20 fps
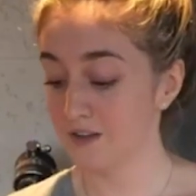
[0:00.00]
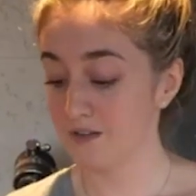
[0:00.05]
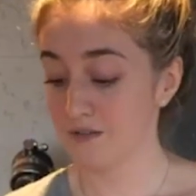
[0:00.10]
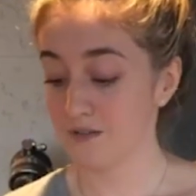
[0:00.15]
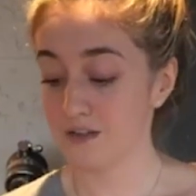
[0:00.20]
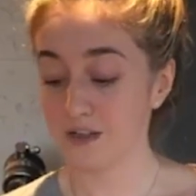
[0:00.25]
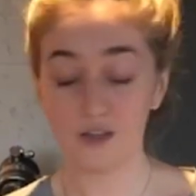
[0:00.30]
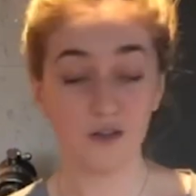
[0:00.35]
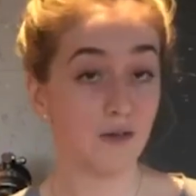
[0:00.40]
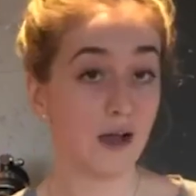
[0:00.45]

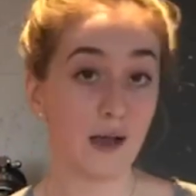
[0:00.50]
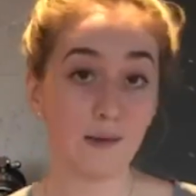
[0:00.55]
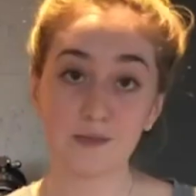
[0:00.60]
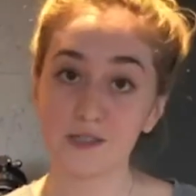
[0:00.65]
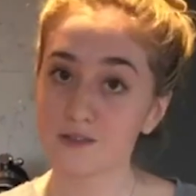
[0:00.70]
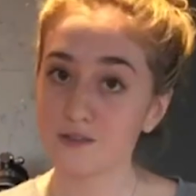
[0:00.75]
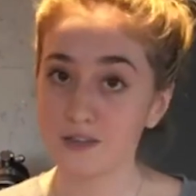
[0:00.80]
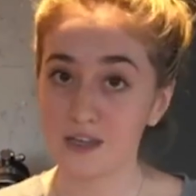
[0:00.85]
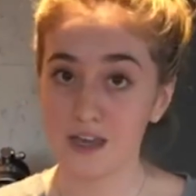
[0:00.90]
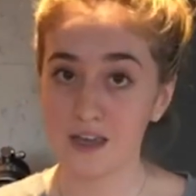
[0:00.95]
you
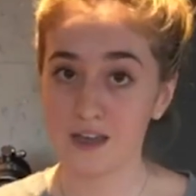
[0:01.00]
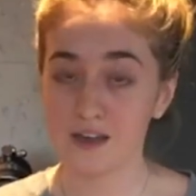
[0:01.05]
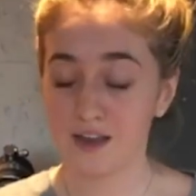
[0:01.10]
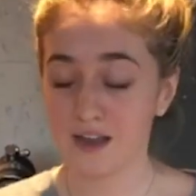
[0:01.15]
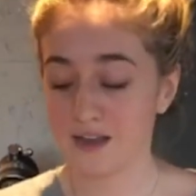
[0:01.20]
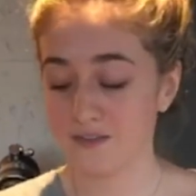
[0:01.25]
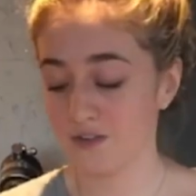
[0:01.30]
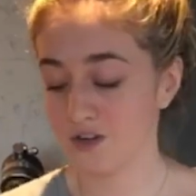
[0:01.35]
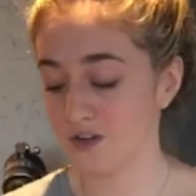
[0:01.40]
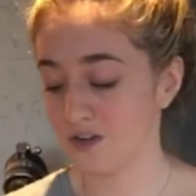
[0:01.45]
absolutely can
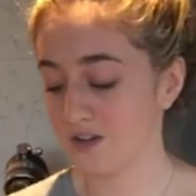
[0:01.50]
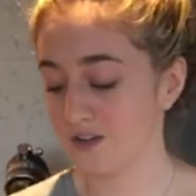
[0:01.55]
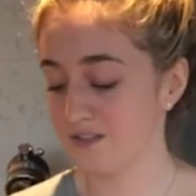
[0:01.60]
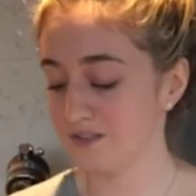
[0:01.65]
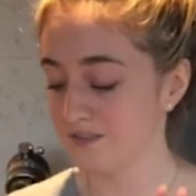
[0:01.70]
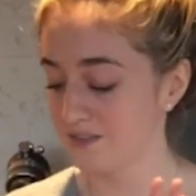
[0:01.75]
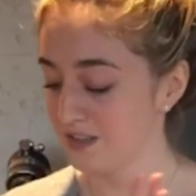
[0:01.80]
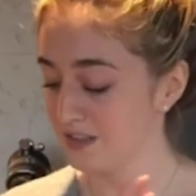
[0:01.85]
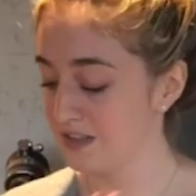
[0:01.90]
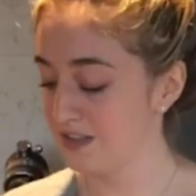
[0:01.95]
have it
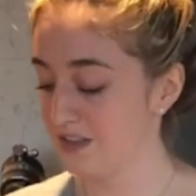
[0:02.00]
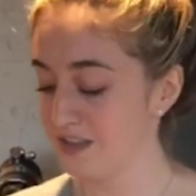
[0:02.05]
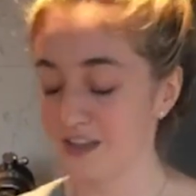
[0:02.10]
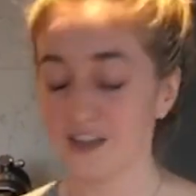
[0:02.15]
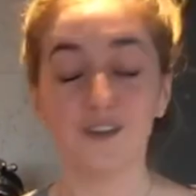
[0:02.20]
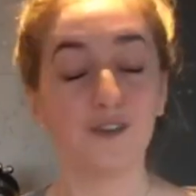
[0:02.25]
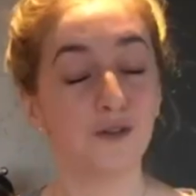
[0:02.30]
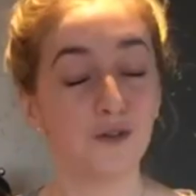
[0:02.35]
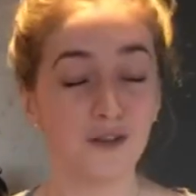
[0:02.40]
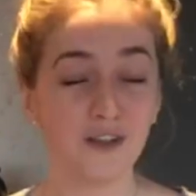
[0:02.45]
all,
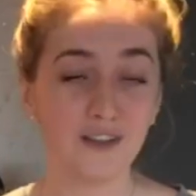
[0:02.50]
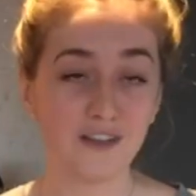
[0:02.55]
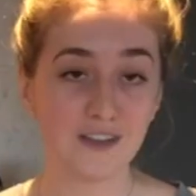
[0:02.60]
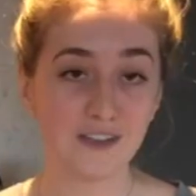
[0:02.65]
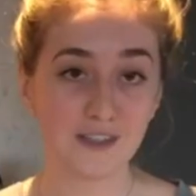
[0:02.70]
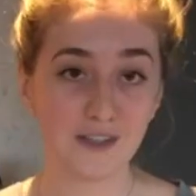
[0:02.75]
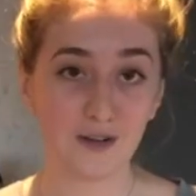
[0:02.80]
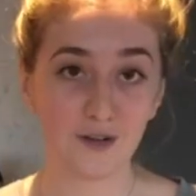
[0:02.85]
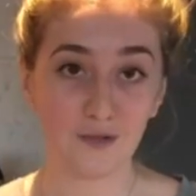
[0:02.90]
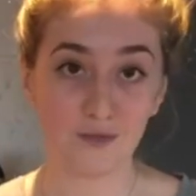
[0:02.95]
including
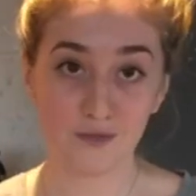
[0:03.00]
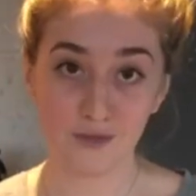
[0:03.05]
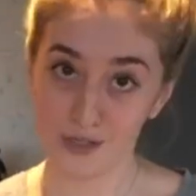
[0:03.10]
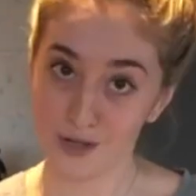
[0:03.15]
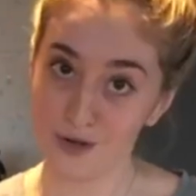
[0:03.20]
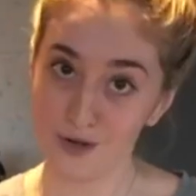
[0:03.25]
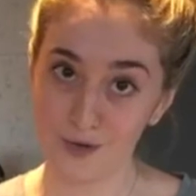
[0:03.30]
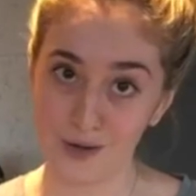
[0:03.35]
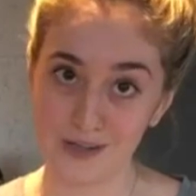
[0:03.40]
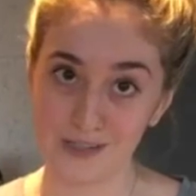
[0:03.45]
this
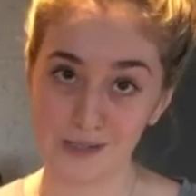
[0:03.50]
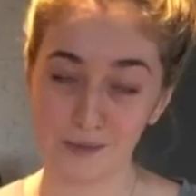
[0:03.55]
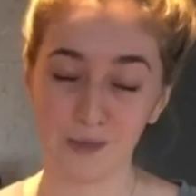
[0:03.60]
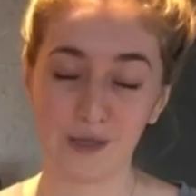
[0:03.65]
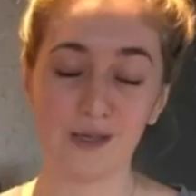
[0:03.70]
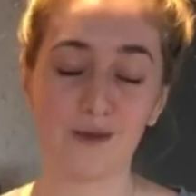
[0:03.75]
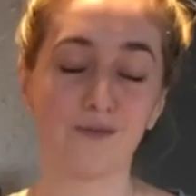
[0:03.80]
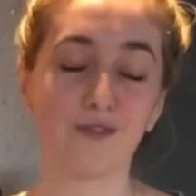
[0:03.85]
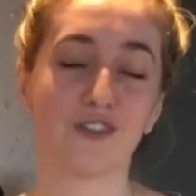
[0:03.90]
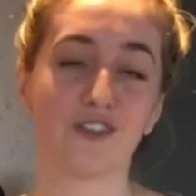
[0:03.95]
risotto
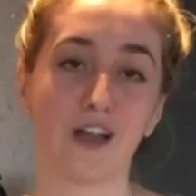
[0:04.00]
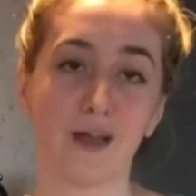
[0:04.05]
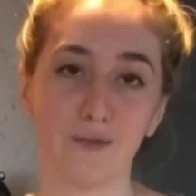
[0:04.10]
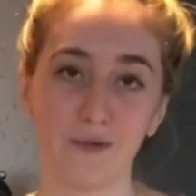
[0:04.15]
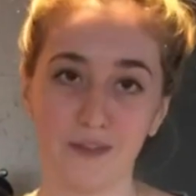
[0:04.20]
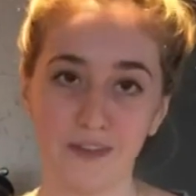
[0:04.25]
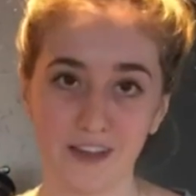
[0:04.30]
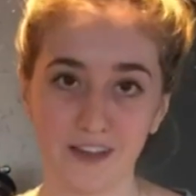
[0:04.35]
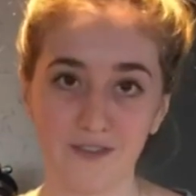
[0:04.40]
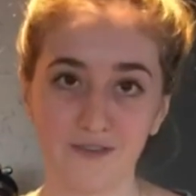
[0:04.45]
recipe, which I will
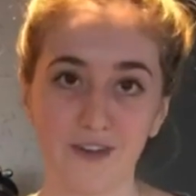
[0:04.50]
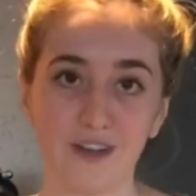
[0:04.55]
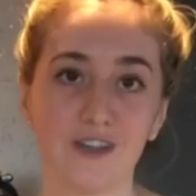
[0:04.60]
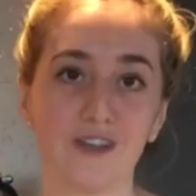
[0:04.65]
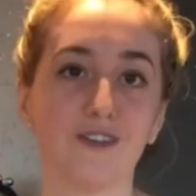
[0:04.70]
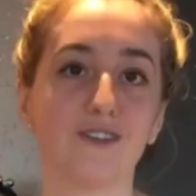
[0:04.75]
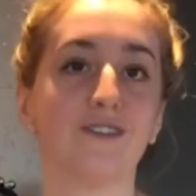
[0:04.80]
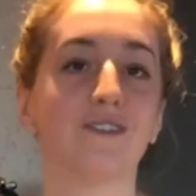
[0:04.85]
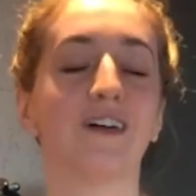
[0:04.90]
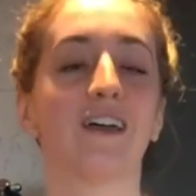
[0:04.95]
link for
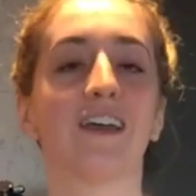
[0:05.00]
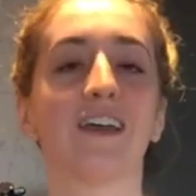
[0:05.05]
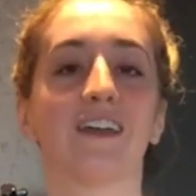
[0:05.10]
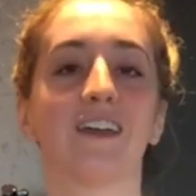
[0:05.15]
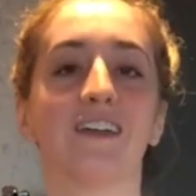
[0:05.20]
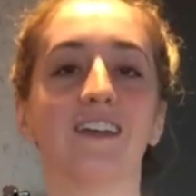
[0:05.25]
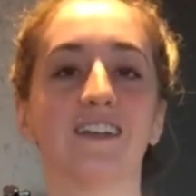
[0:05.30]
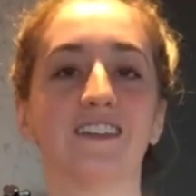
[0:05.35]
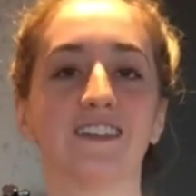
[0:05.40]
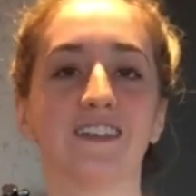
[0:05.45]
you.
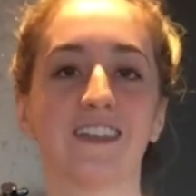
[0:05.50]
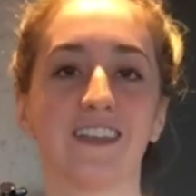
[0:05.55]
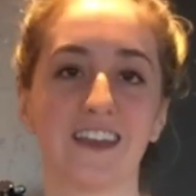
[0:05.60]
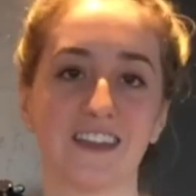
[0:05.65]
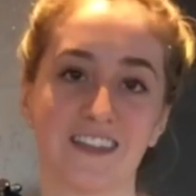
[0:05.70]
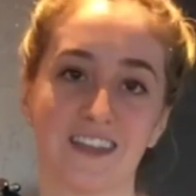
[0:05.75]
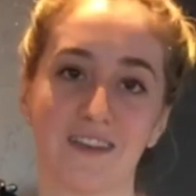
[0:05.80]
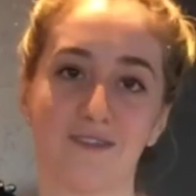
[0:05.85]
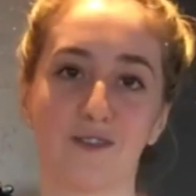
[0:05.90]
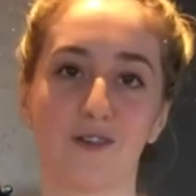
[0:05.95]
And
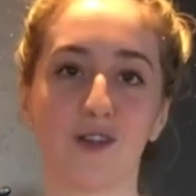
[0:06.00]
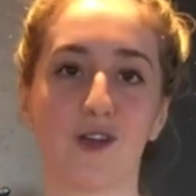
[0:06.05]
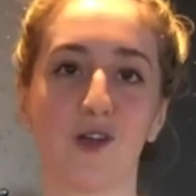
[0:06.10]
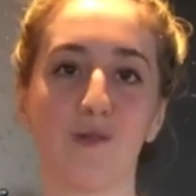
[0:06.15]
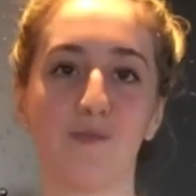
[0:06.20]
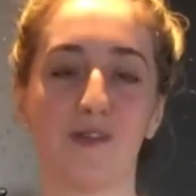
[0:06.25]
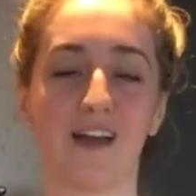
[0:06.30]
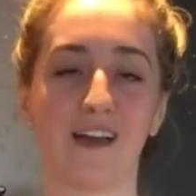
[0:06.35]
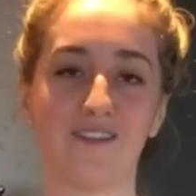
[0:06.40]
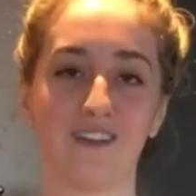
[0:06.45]
thanks everyone. I hope
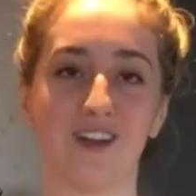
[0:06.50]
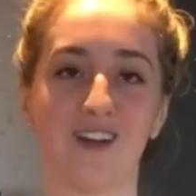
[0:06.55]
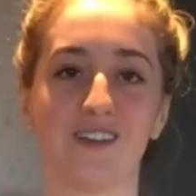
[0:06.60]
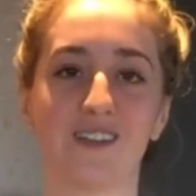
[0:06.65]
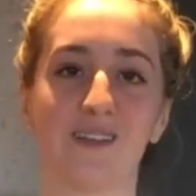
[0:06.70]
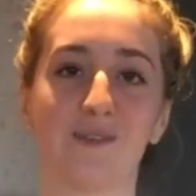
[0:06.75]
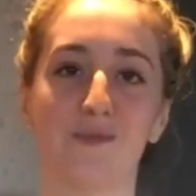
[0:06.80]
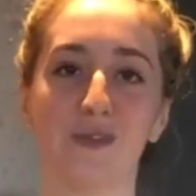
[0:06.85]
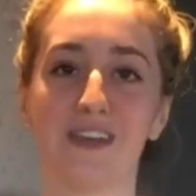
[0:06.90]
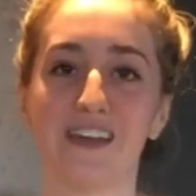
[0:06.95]
you have an
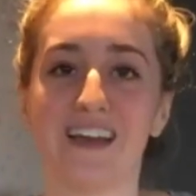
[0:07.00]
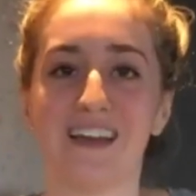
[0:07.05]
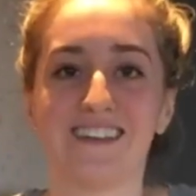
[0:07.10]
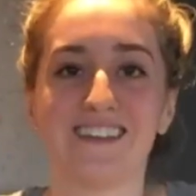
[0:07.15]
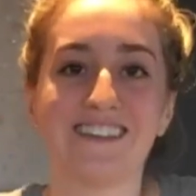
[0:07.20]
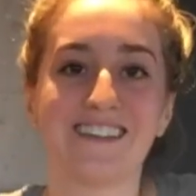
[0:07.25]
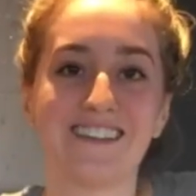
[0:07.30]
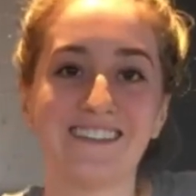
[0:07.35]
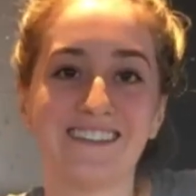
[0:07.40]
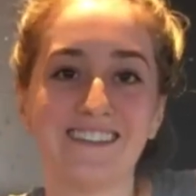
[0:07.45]
awesome
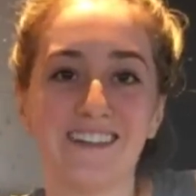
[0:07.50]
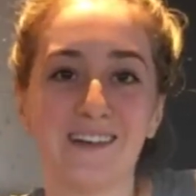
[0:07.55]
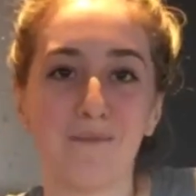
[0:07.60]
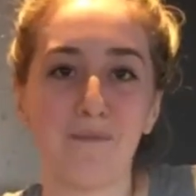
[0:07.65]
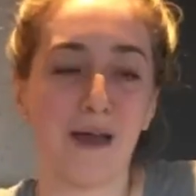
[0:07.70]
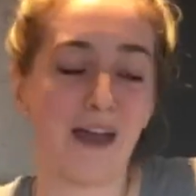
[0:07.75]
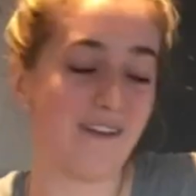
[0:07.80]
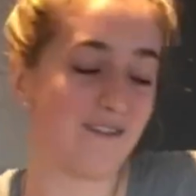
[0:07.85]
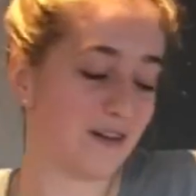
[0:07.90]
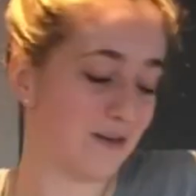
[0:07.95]
weekend.
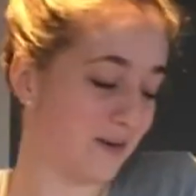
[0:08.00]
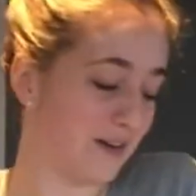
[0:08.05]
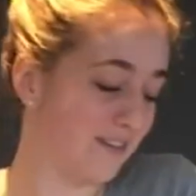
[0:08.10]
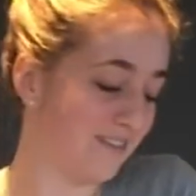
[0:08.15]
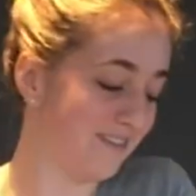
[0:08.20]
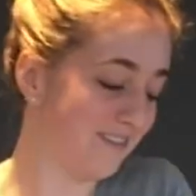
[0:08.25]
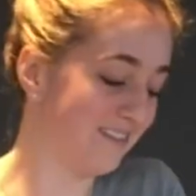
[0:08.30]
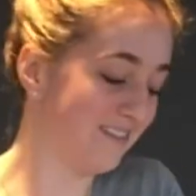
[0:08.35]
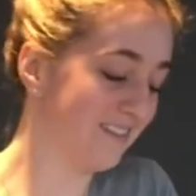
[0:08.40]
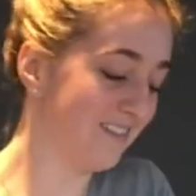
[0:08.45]
Bye everyone.
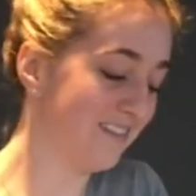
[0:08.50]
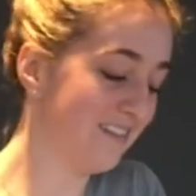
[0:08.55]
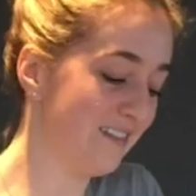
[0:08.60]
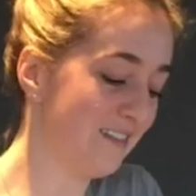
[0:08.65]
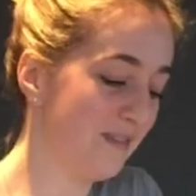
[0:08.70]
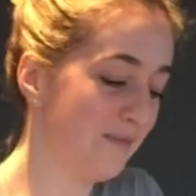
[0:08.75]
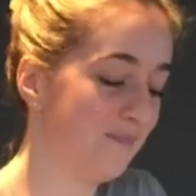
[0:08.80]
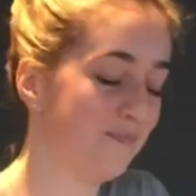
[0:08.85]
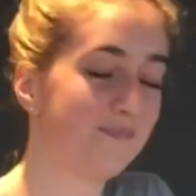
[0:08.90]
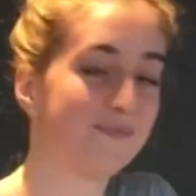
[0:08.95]

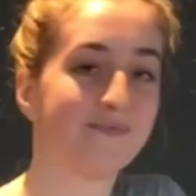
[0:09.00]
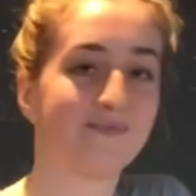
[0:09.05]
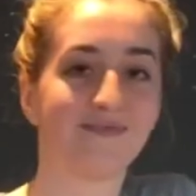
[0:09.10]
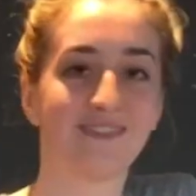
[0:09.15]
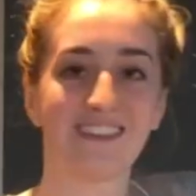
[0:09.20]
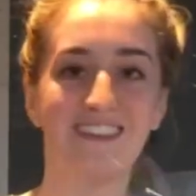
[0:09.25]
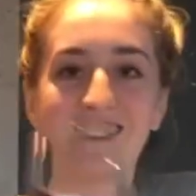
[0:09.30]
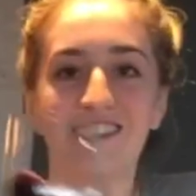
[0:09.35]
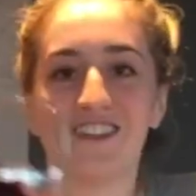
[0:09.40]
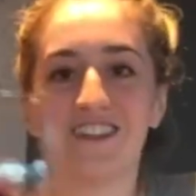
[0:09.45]

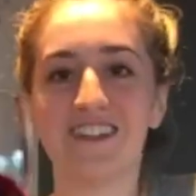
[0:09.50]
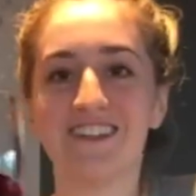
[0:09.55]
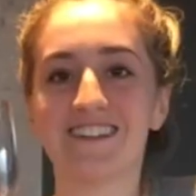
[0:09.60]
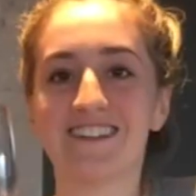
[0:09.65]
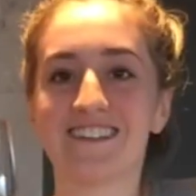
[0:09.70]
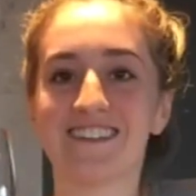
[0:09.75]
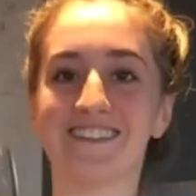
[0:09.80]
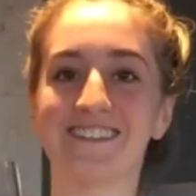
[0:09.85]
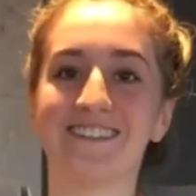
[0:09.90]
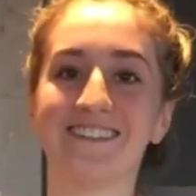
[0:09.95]
Cheers.